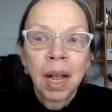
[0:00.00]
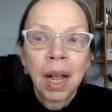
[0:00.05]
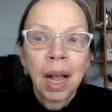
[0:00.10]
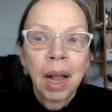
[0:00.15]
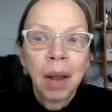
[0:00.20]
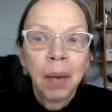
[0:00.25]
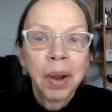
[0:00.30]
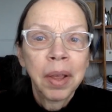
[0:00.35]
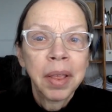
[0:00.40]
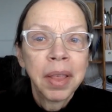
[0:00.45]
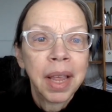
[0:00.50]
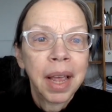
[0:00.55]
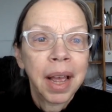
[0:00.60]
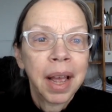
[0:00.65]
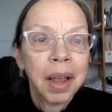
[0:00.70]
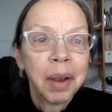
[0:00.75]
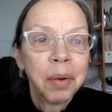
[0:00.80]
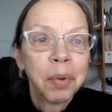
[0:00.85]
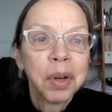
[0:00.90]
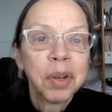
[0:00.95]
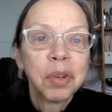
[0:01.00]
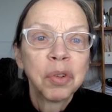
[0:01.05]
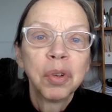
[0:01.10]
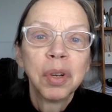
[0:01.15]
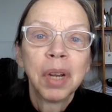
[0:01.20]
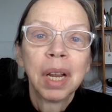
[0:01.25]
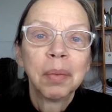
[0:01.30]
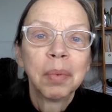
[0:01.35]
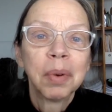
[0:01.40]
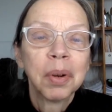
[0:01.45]
How are the Irish
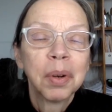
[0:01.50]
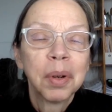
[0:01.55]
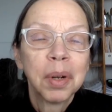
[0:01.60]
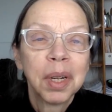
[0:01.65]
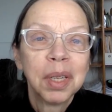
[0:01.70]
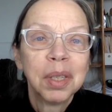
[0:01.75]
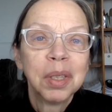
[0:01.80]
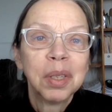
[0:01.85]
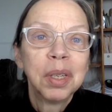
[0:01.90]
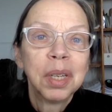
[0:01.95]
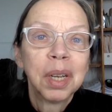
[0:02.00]
neighborhoods